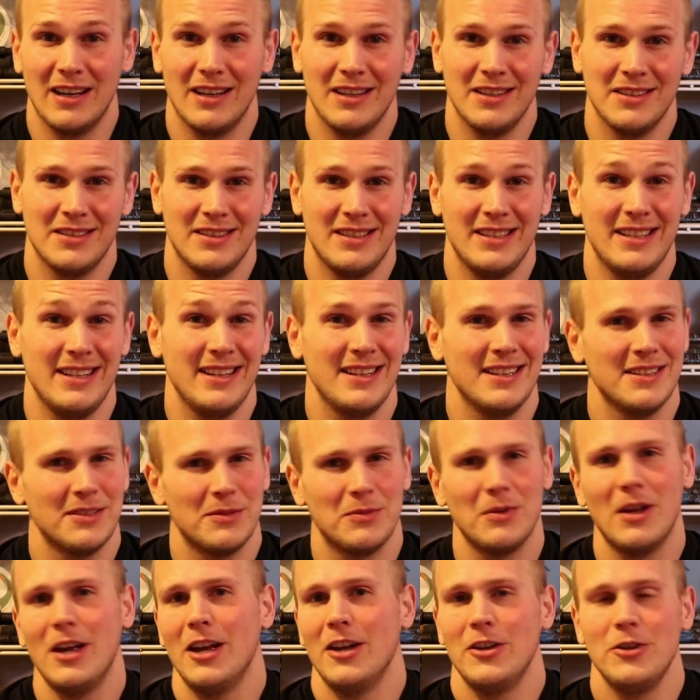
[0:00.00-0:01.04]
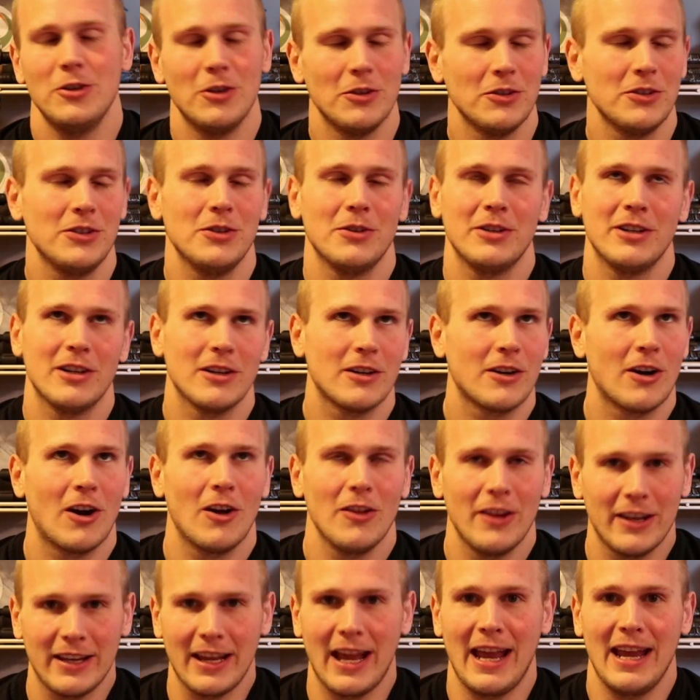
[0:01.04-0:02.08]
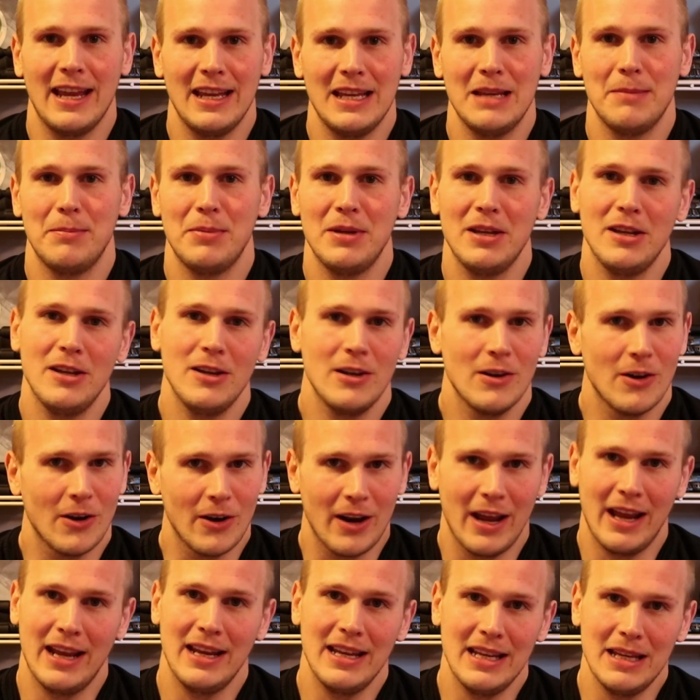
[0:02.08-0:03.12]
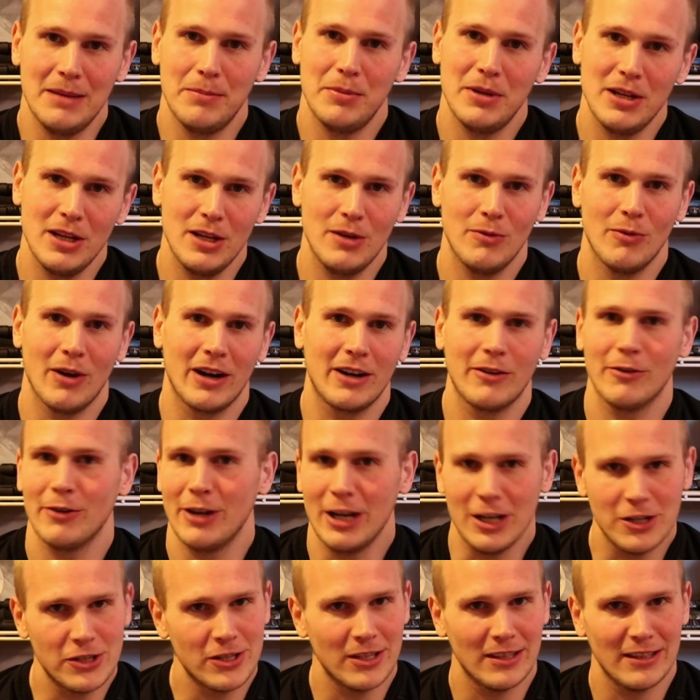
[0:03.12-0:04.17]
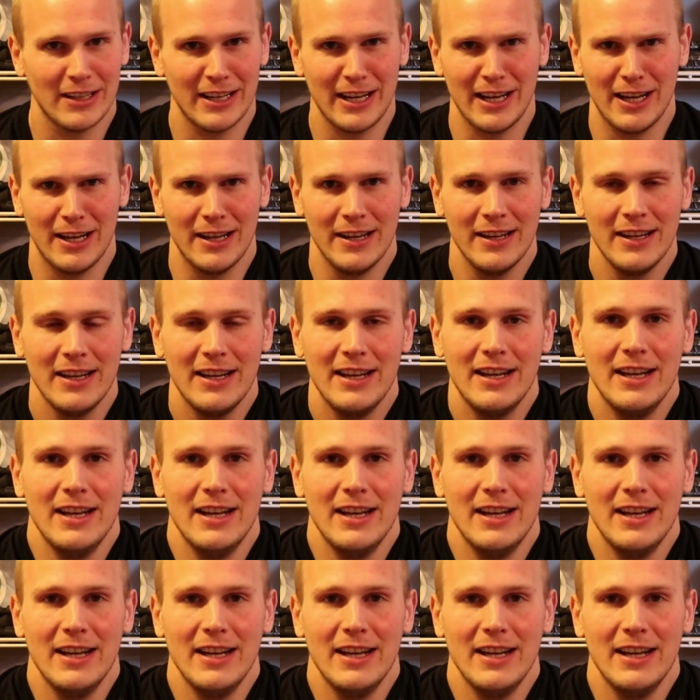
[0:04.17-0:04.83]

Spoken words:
is you'll hear it called like AEP or AEP Recreation Land.